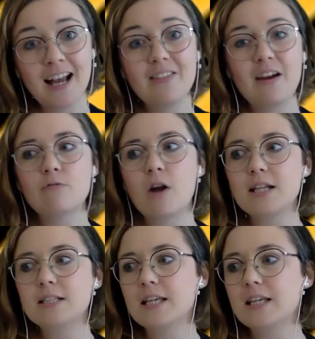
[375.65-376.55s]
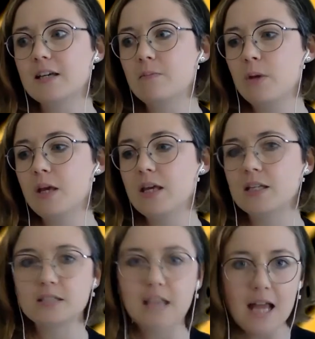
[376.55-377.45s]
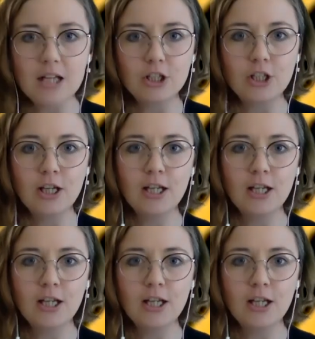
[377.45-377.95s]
and that writing can be a sketch,